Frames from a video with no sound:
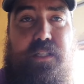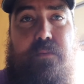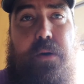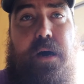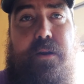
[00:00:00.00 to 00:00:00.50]
in the
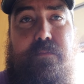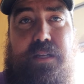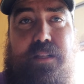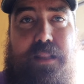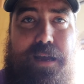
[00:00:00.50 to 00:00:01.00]
bottom,
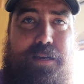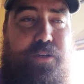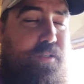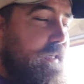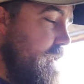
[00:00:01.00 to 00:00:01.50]
get the light
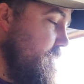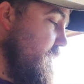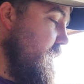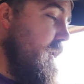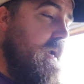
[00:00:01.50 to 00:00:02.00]
hooked up,
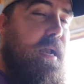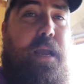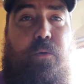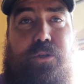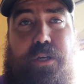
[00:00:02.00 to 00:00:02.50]

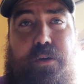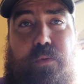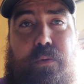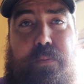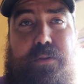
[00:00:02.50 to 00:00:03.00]
and we'll show you
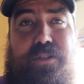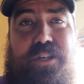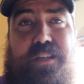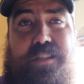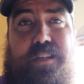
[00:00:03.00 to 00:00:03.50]
when we put the
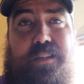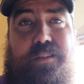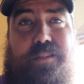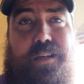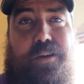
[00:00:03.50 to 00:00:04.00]
chicks in.
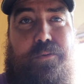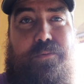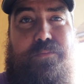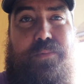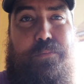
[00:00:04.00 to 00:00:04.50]
So
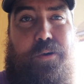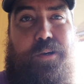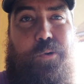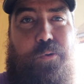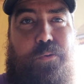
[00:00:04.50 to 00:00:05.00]
be pretty
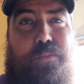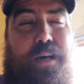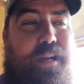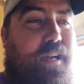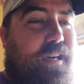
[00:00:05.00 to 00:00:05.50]
cool.
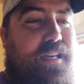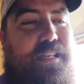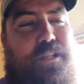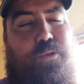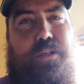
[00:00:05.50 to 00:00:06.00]
But guys,
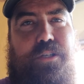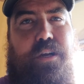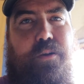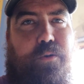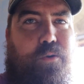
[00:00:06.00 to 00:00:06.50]
I just wanted to
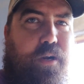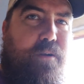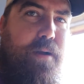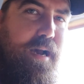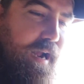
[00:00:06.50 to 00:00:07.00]
show you real quick
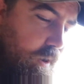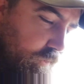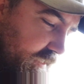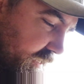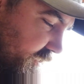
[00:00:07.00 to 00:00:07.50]
about how
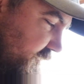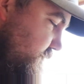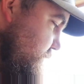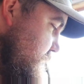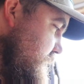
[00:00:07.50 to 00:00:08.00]
we take
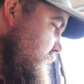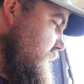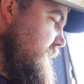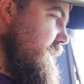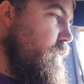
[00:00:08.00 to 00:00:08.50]
some,
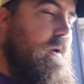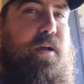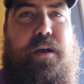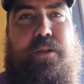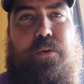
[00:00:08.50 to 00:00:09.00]
you know,
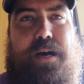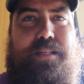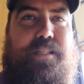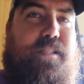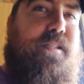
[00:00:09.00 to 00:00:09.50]
what
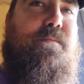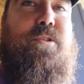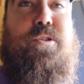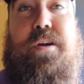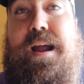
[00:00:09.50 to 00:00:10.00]
otherwise is
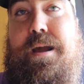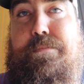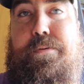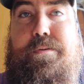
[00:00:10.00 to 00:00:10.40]
scrap